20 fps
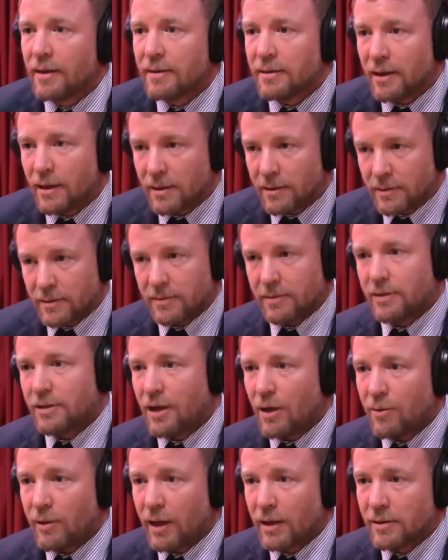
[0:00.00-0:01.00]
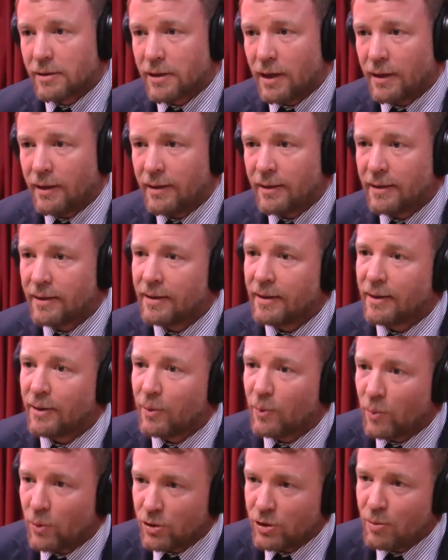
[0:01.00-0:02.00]
It's like, slow down, son.
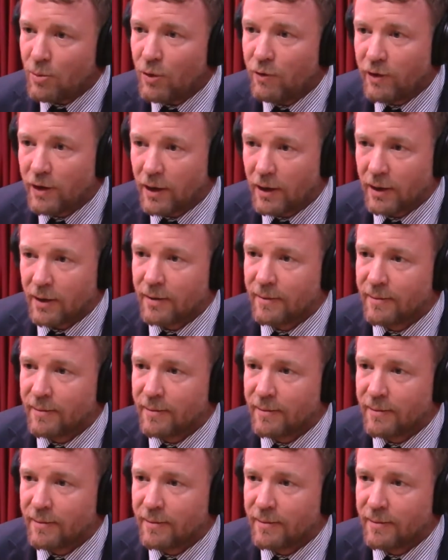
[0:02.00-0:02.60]
What's the movie like?